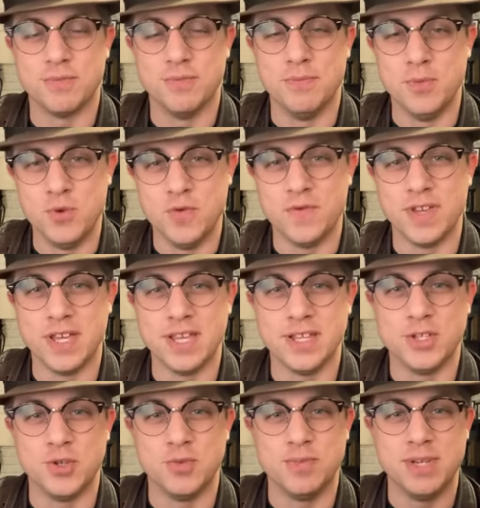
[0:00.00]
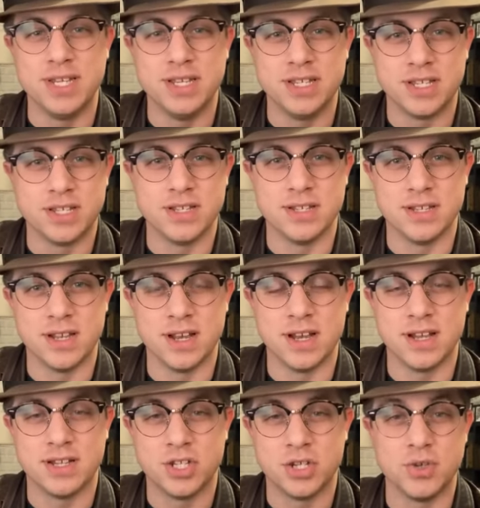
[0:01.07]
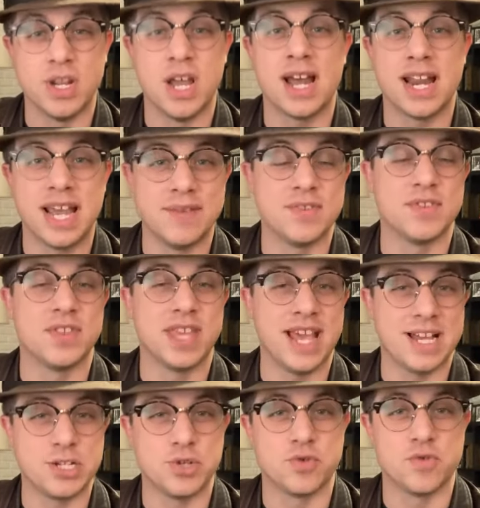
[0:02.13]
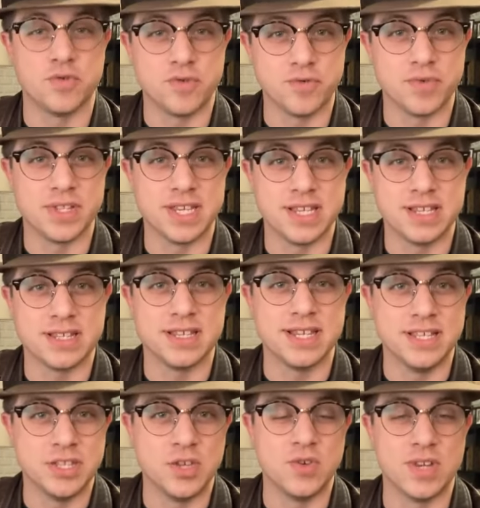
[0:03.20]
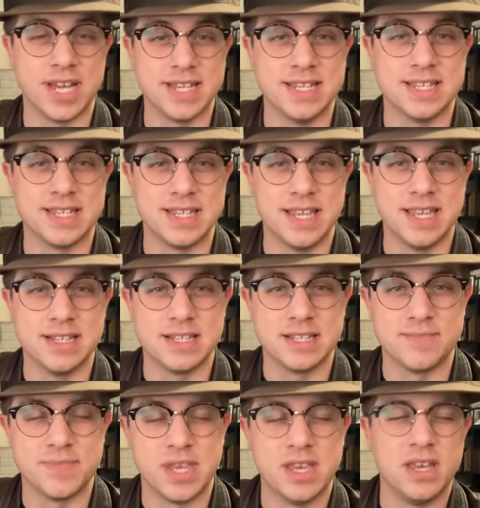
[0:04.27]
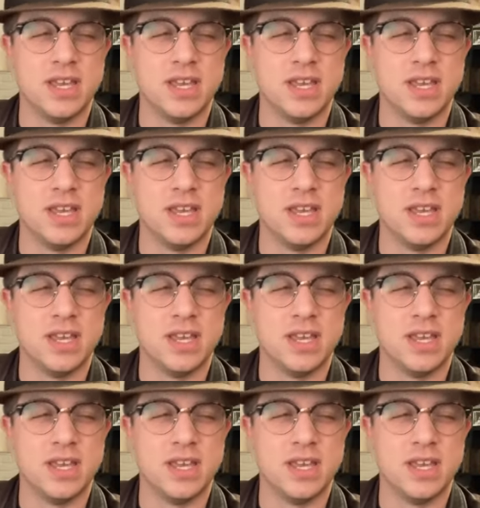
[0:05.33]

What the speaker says: movie to be to not have a theatrical release in the United States.